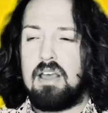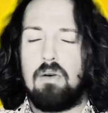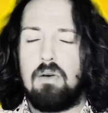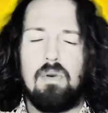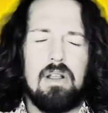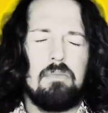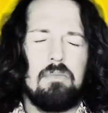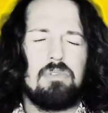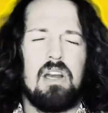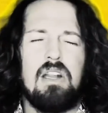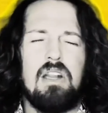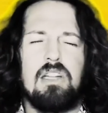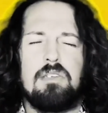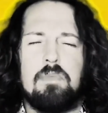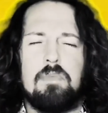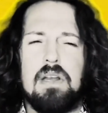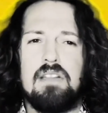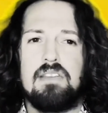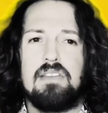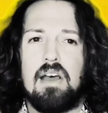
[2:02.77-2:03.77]
well, I'm trying to
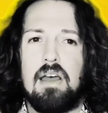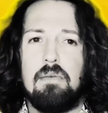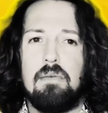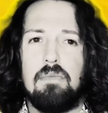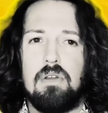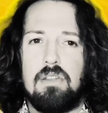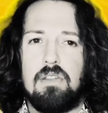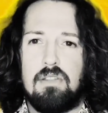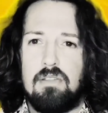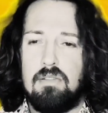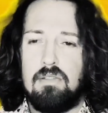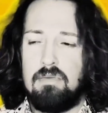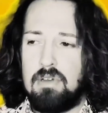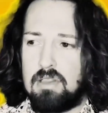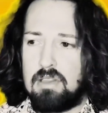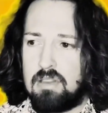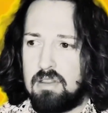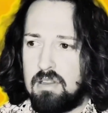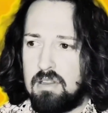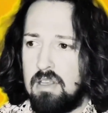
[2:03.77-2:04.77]
spend time
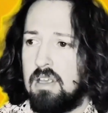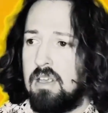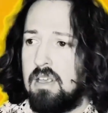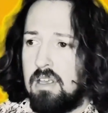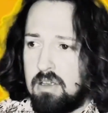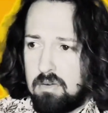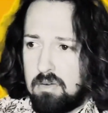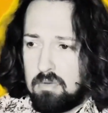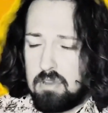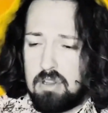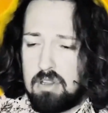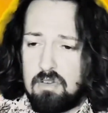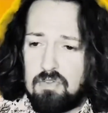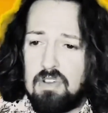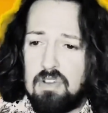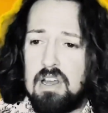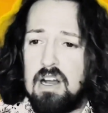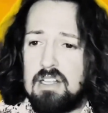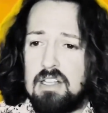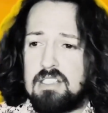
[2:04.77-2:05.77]
with your
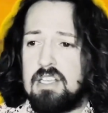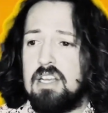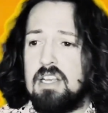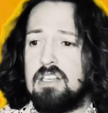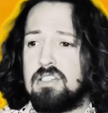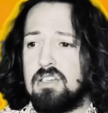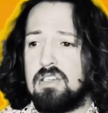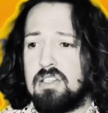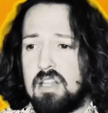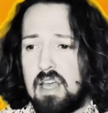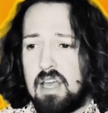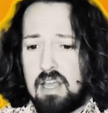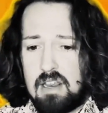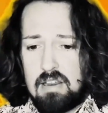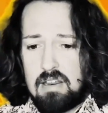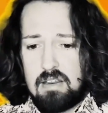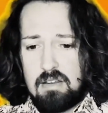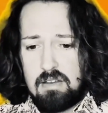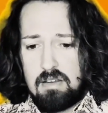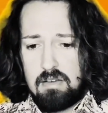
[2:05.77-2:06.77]
fiance so that
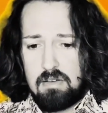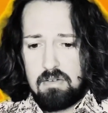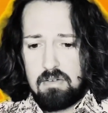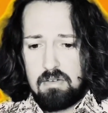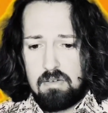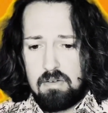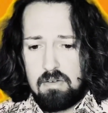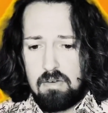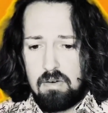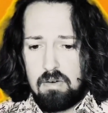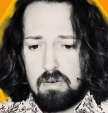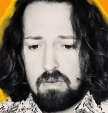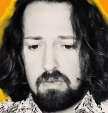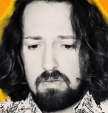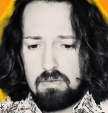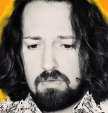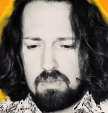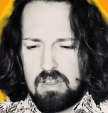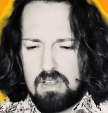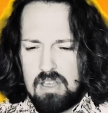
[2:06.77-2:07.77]

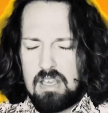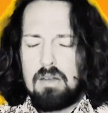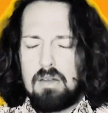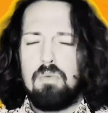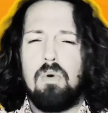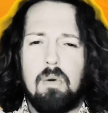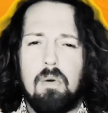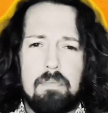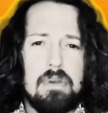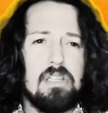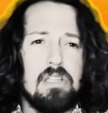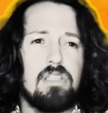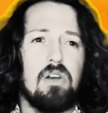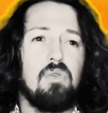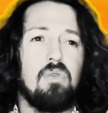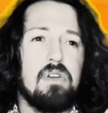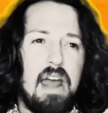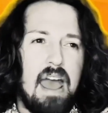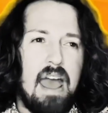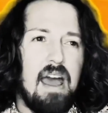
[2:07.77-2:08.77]
he won't be
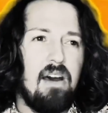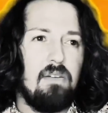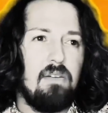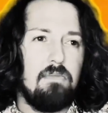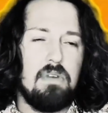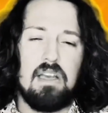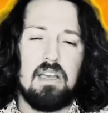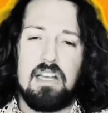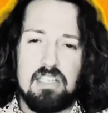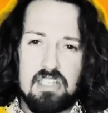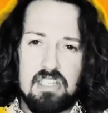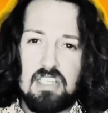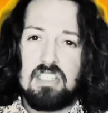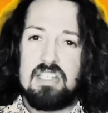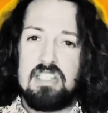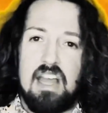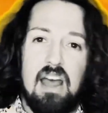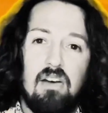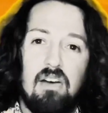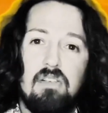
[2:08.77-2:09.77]
so down because he's
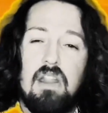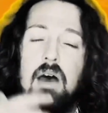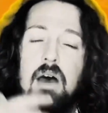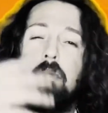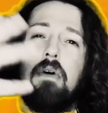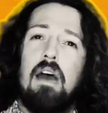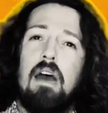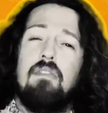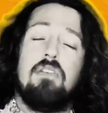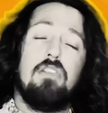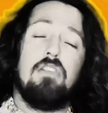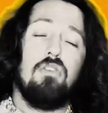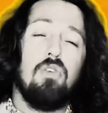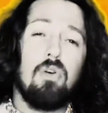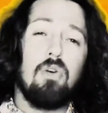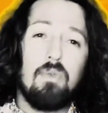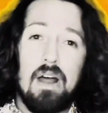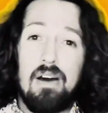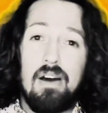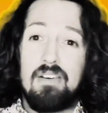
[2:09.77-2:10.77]
down not having you
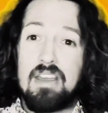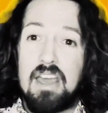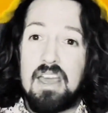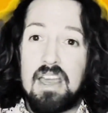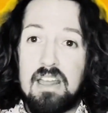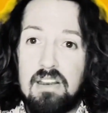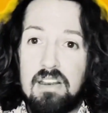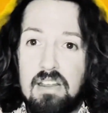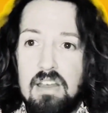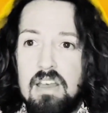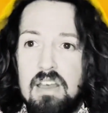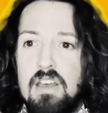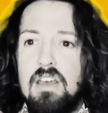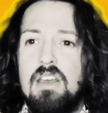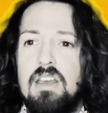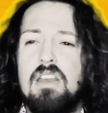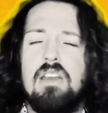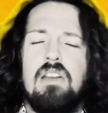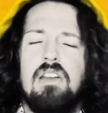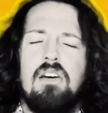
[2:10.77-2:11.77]
around, Kate.
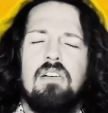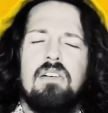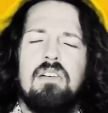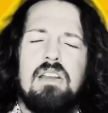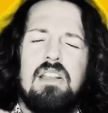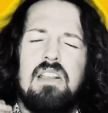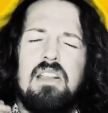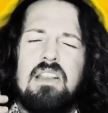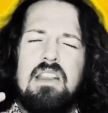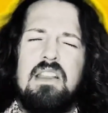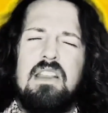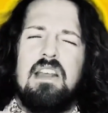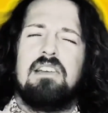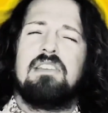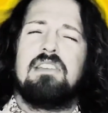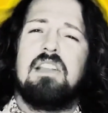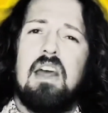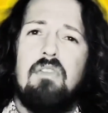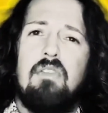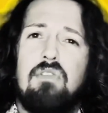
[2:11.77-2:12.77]
You know, he
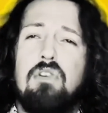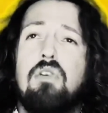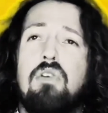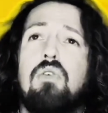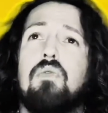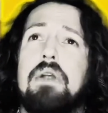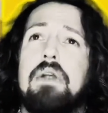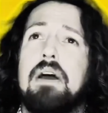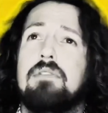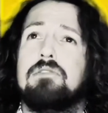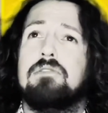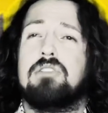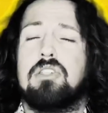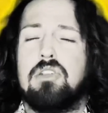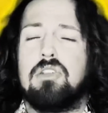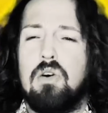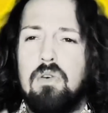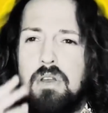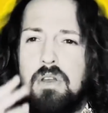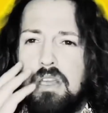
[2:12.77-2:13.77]
doesn't have you around,
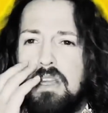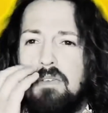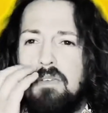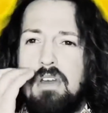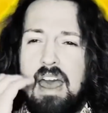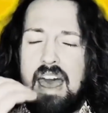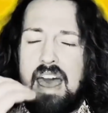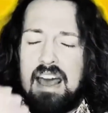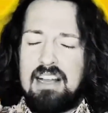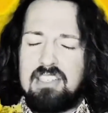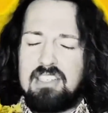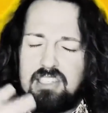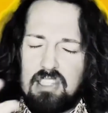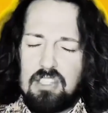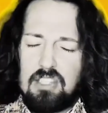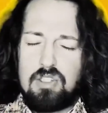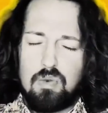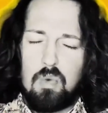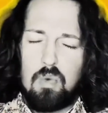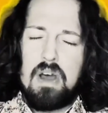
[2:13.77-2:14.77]
so he acts
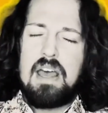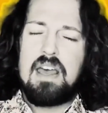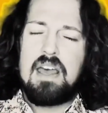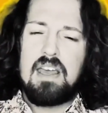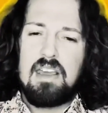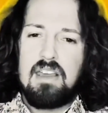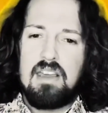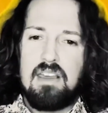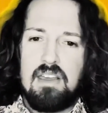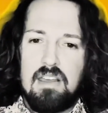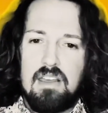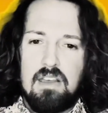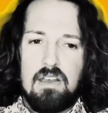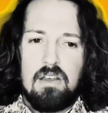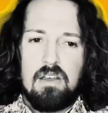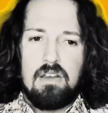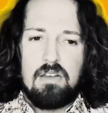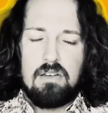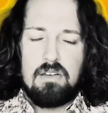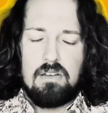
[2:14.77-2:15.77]
this way.
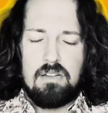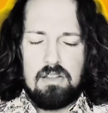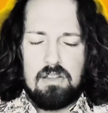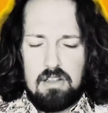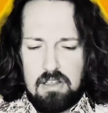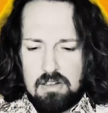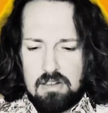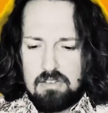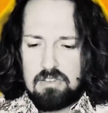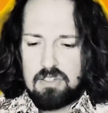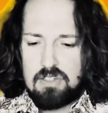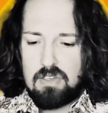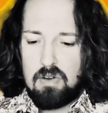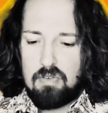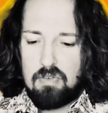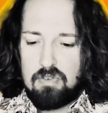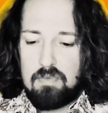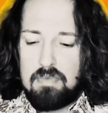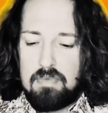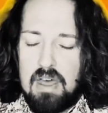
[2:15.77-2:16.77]
And then so
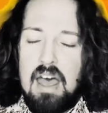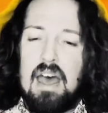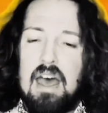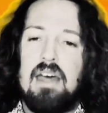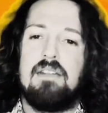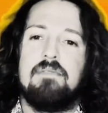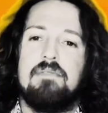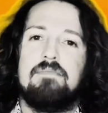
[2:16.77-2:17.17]
from that,